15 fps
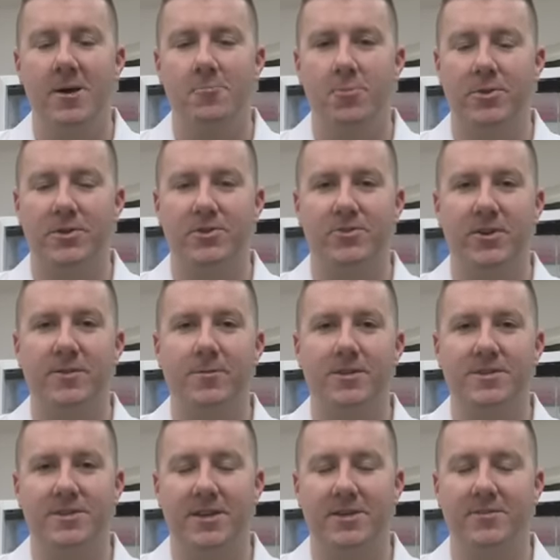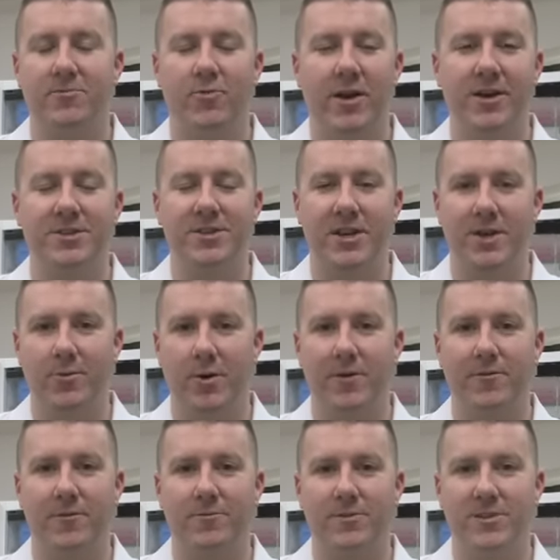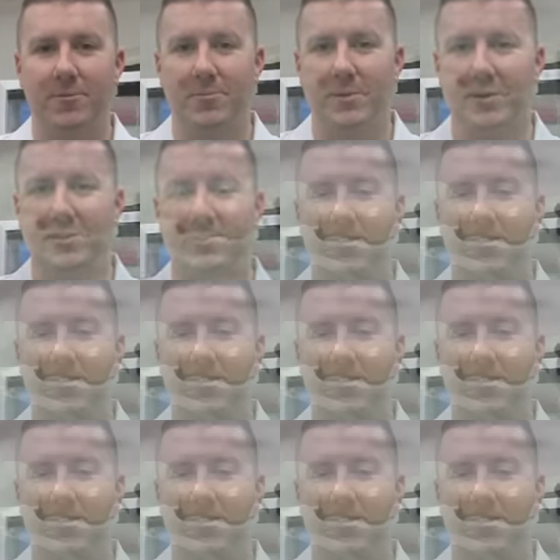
But the treatments can range anywhere from something as